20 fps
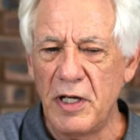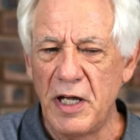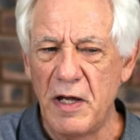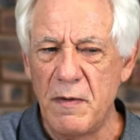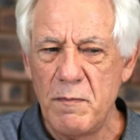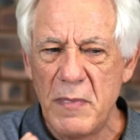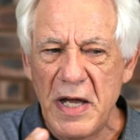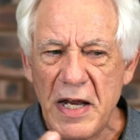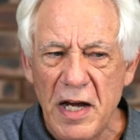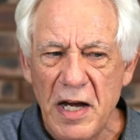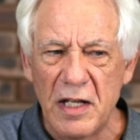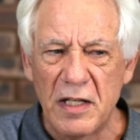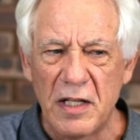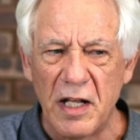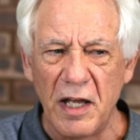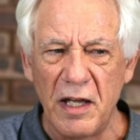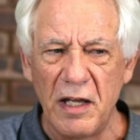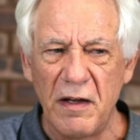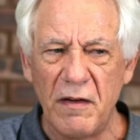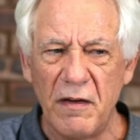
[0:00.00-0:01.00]

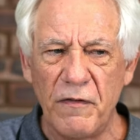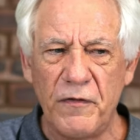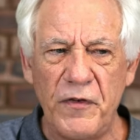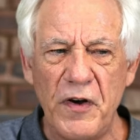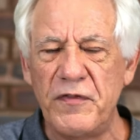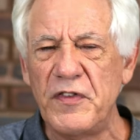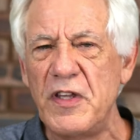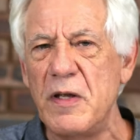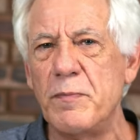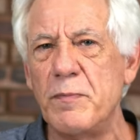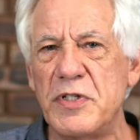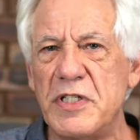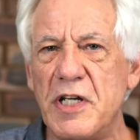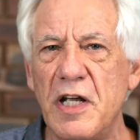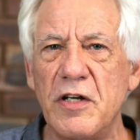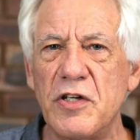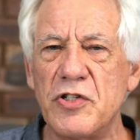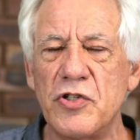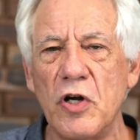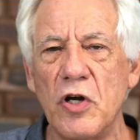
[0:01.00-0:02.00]
immediately,
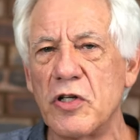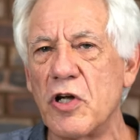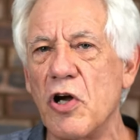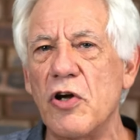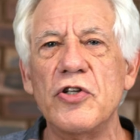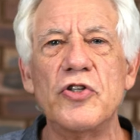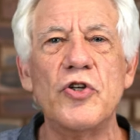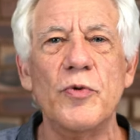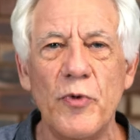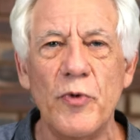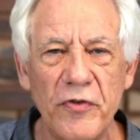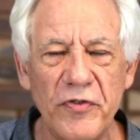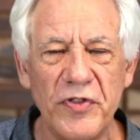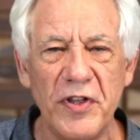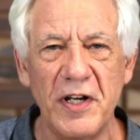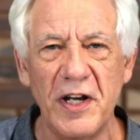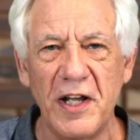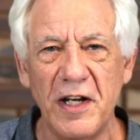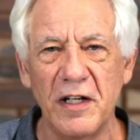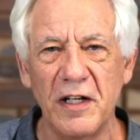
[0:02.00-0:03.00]
15% is not going to move
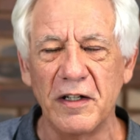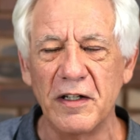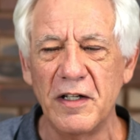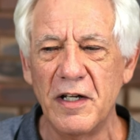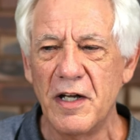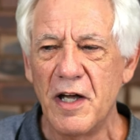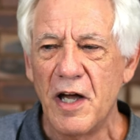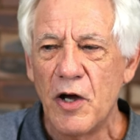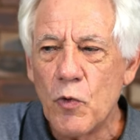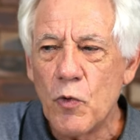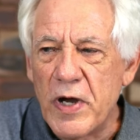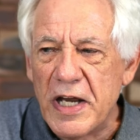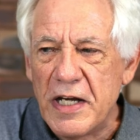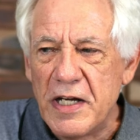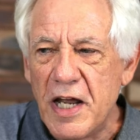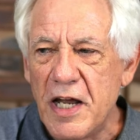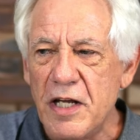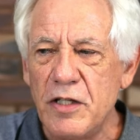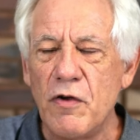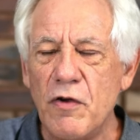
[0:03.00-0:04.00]
the needle. We
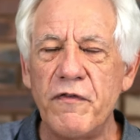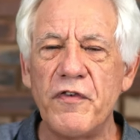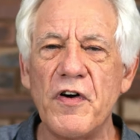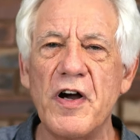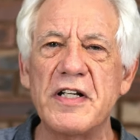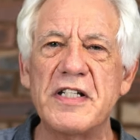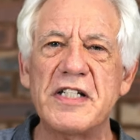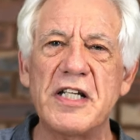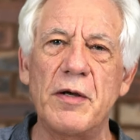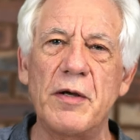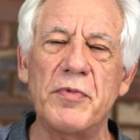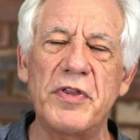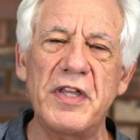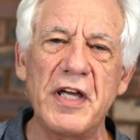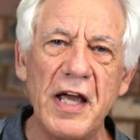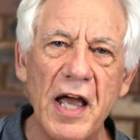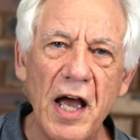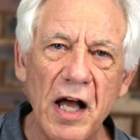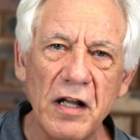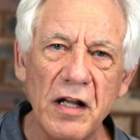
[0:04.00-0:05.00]
need to find
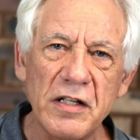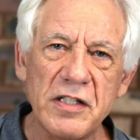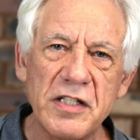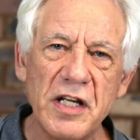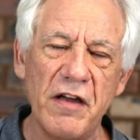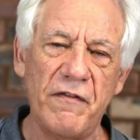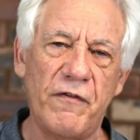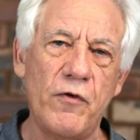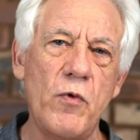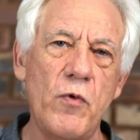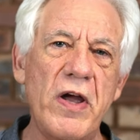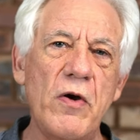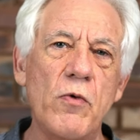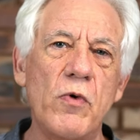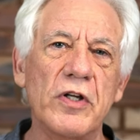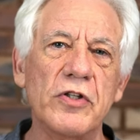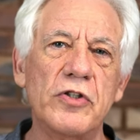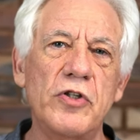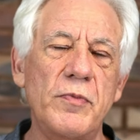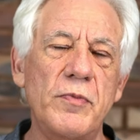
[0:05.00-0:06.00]
something else if we
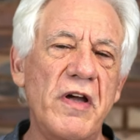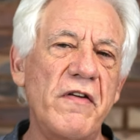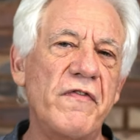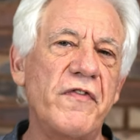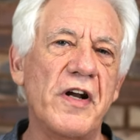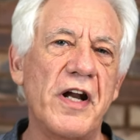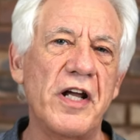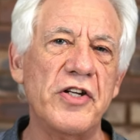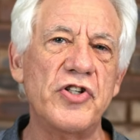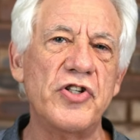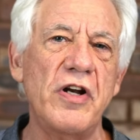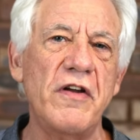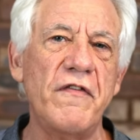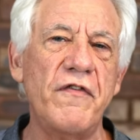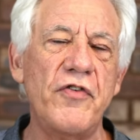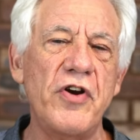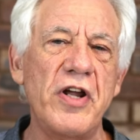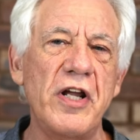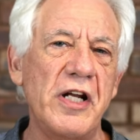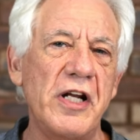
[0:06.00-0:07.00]
want to be financially
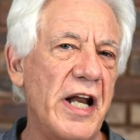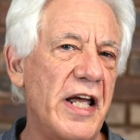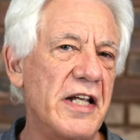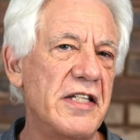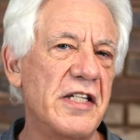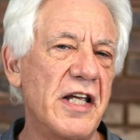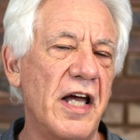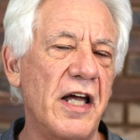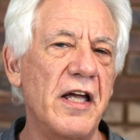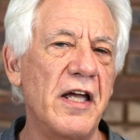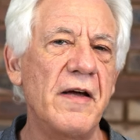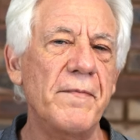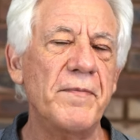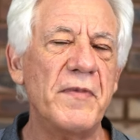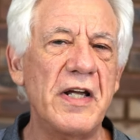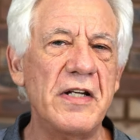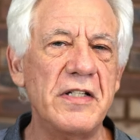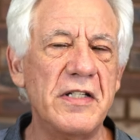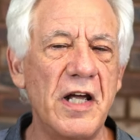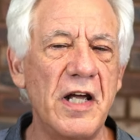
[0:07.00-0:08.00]
free, let's say
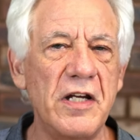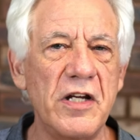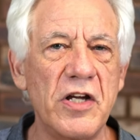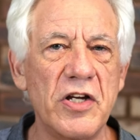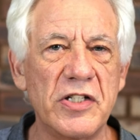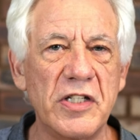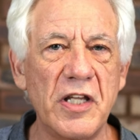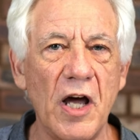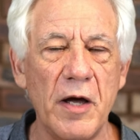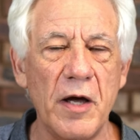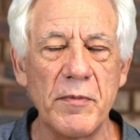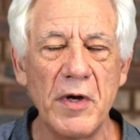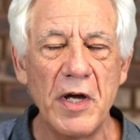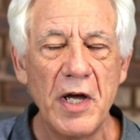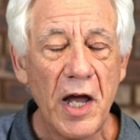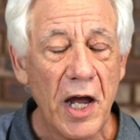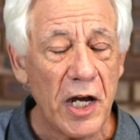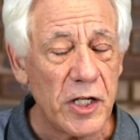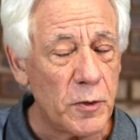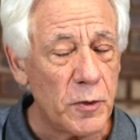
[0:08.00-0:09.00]
in 10 years' time,
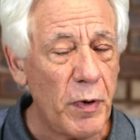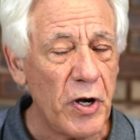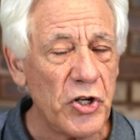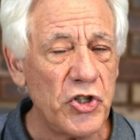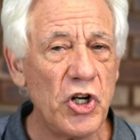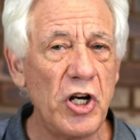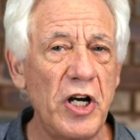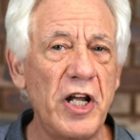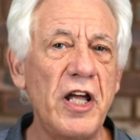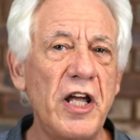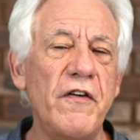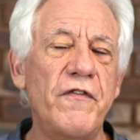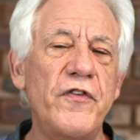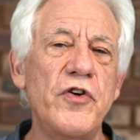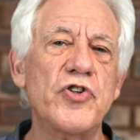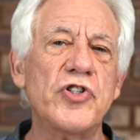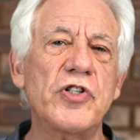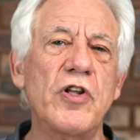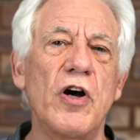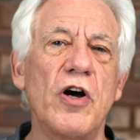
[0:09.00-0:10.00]
especially if
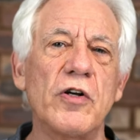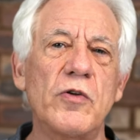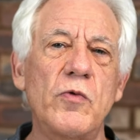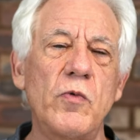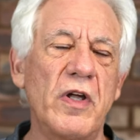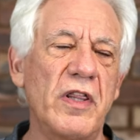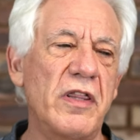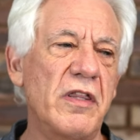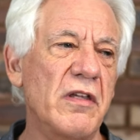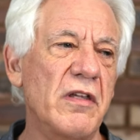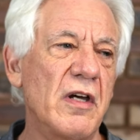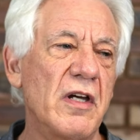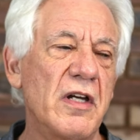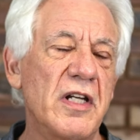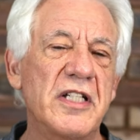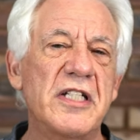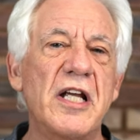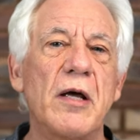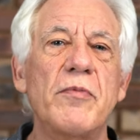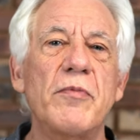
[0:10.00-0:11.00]
you start with
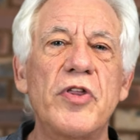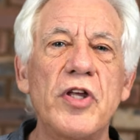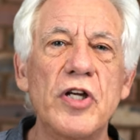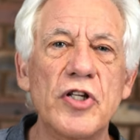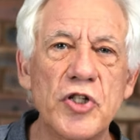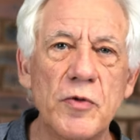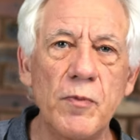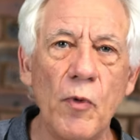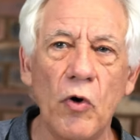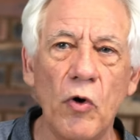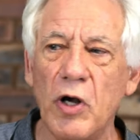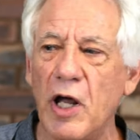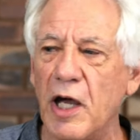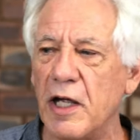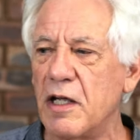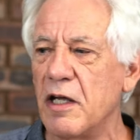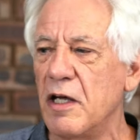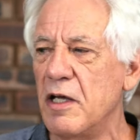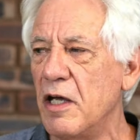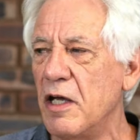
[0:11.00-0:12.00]
something small
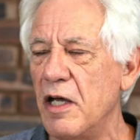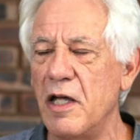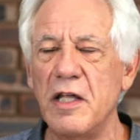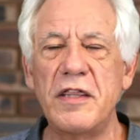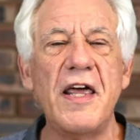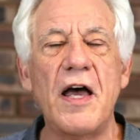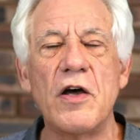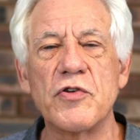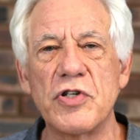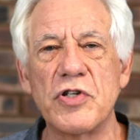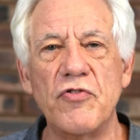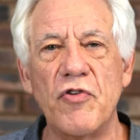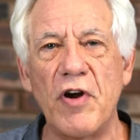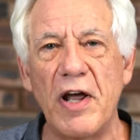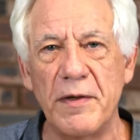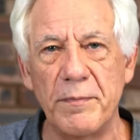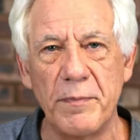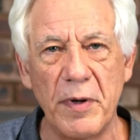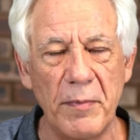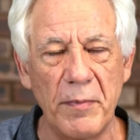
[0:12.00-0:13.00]
like a thousand
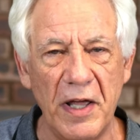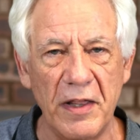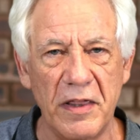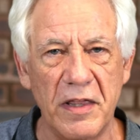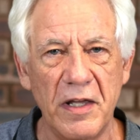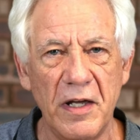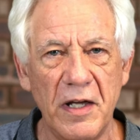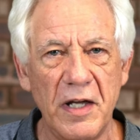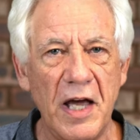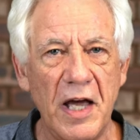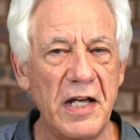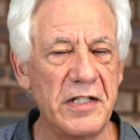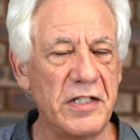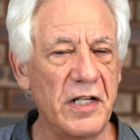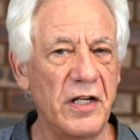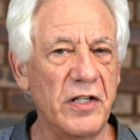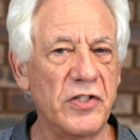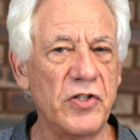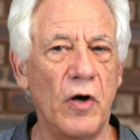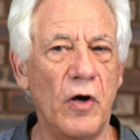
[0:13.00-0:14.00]
rand per month, as
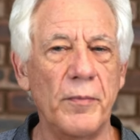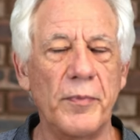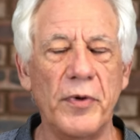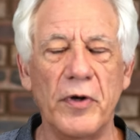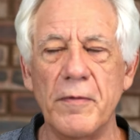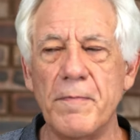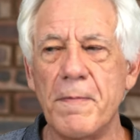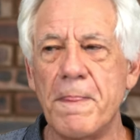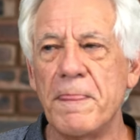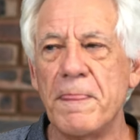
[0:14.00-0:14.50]
an example.